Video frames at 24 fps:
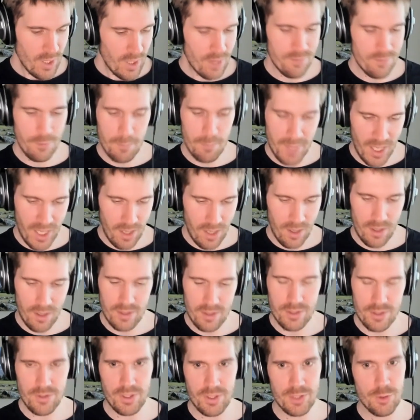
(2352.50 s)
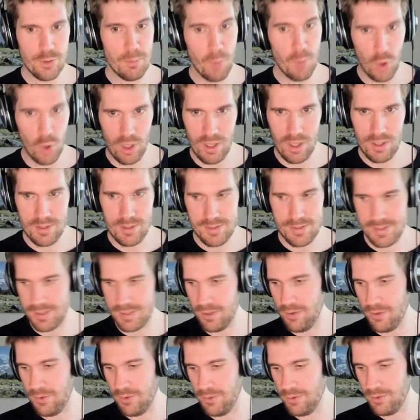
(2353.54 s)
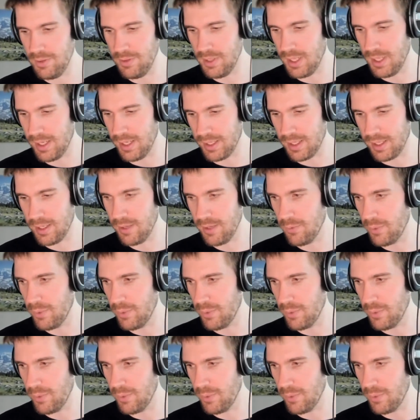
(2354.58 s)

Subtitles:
From there, you can do more. So like